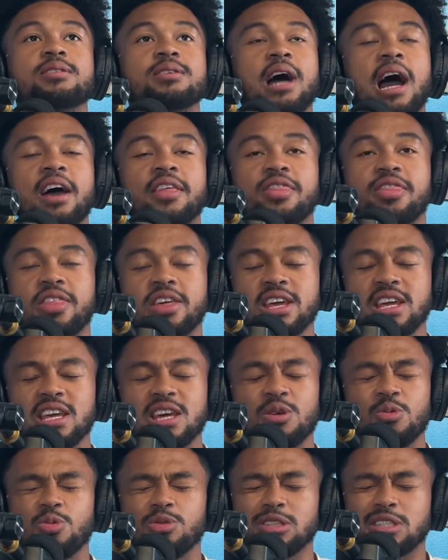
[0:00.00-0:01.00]
I think
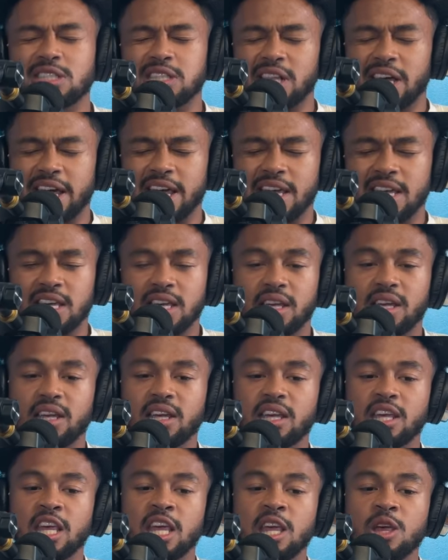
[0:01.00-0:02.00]
it was like
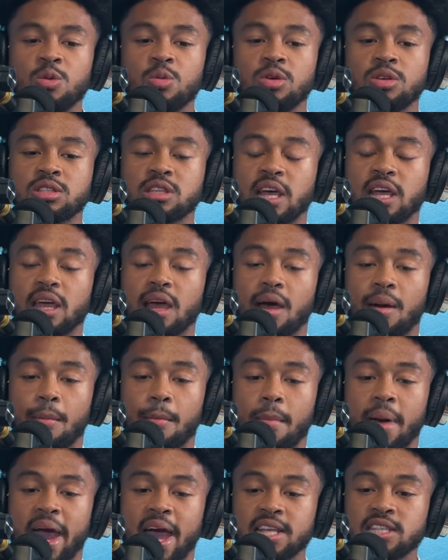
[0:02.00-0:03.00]
he was like
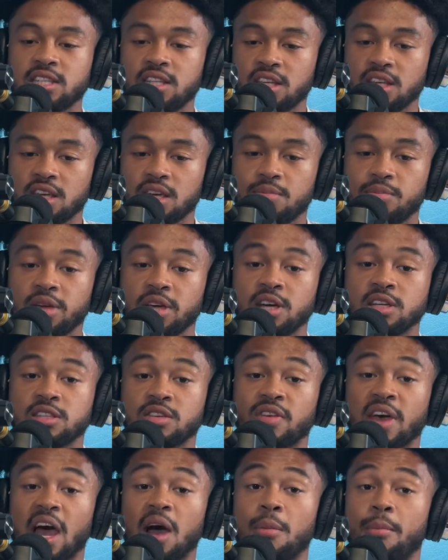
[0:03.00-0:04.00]
imagining it because
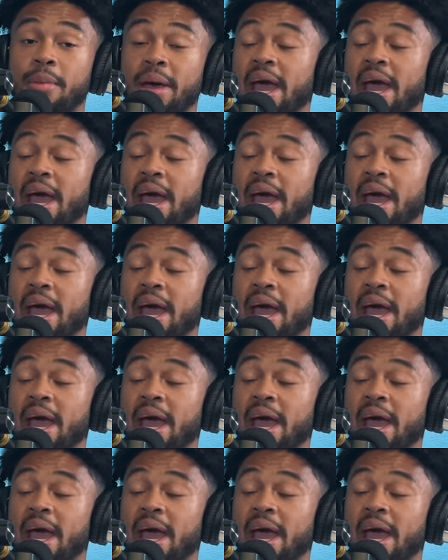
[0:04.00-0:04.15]
of how right.